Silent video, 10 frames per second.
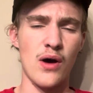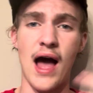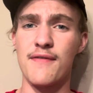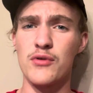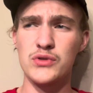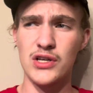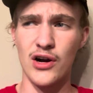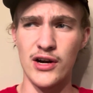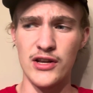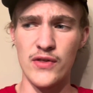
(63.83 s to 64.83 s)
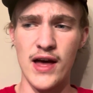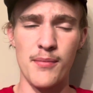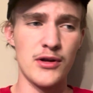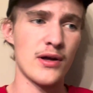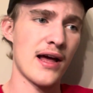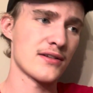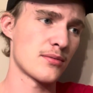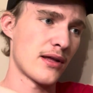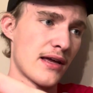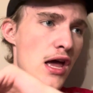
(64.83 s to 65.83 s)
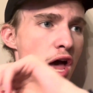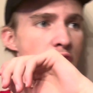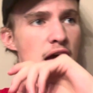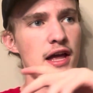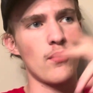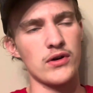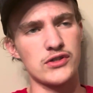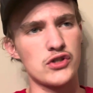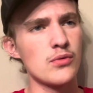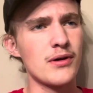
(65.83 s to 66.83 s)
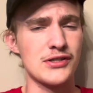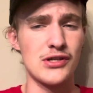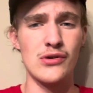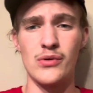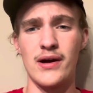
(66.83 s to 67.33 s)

iPhones can already do that, but you could ask like, hey, what's 2 + 2?